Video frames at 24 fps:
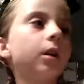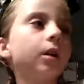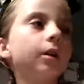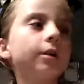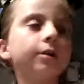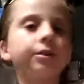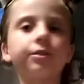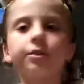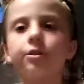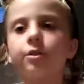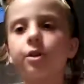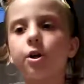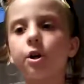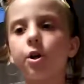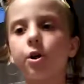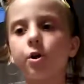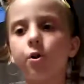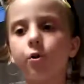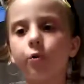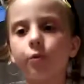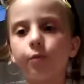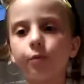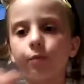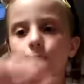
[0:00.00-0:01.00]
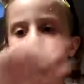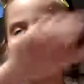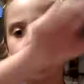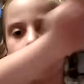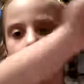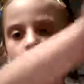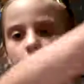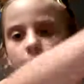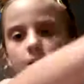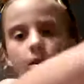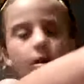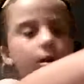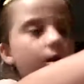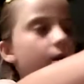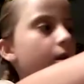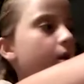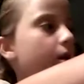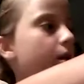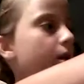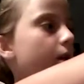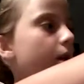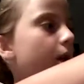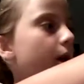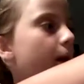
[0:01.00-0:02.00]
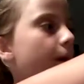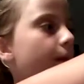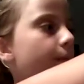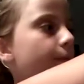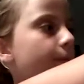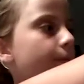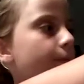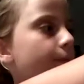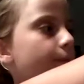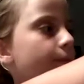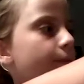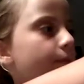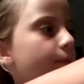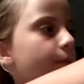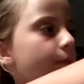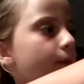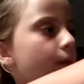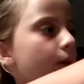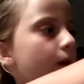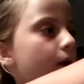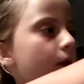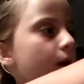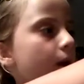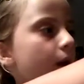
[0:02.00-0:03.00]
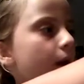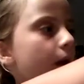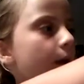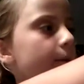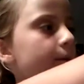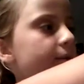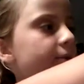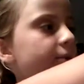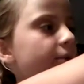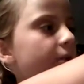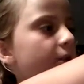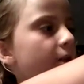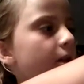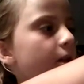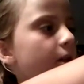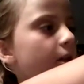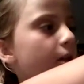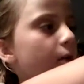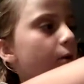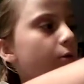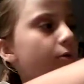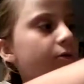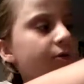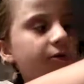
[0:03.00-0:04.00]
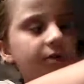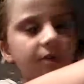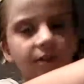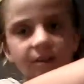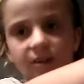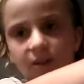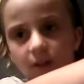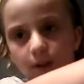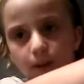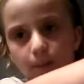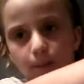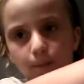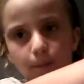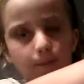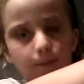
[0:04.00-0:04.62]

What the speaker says: So, yeah. I'm just going to close this up